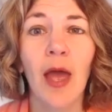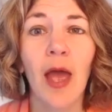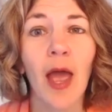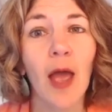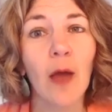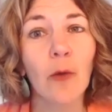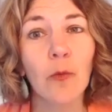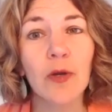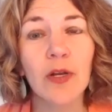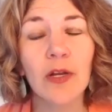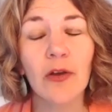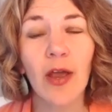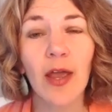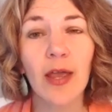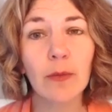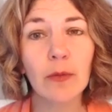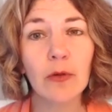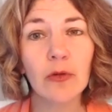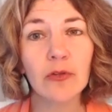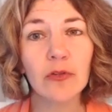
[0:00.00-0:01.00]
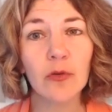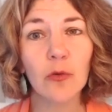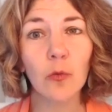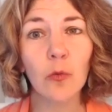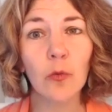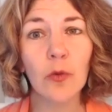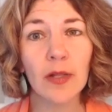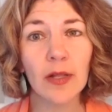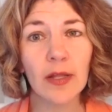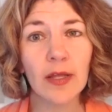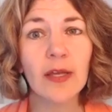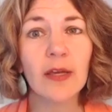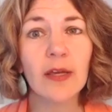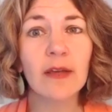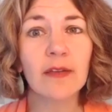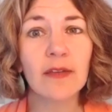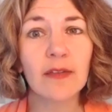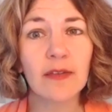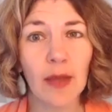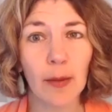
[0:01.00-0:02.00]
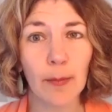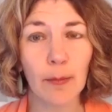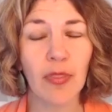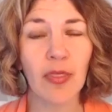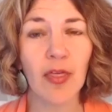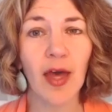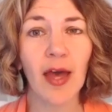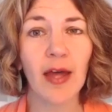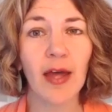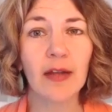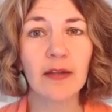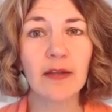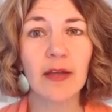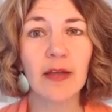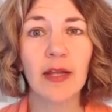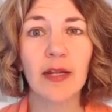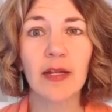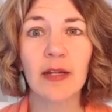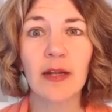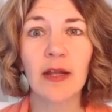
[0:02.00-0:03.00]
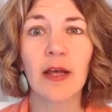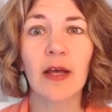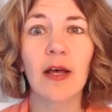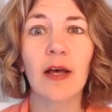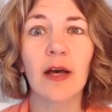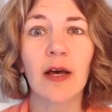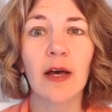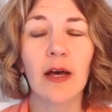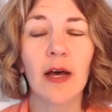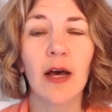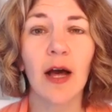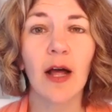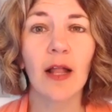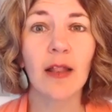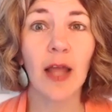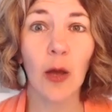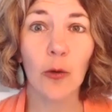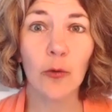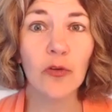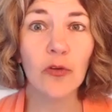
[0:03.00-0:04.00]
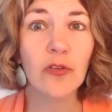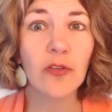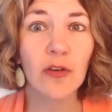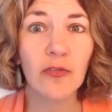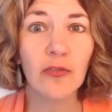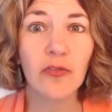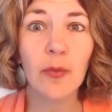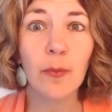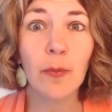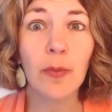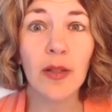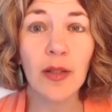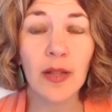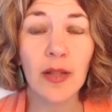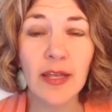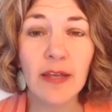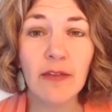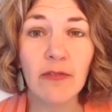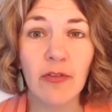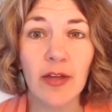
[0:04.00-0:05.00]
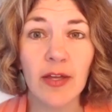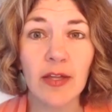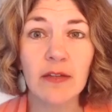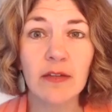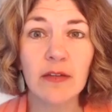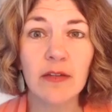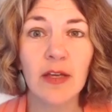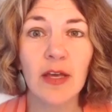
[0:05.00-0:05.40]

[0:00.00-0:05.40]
And when you're able to really accept that and allow yourself to believe it,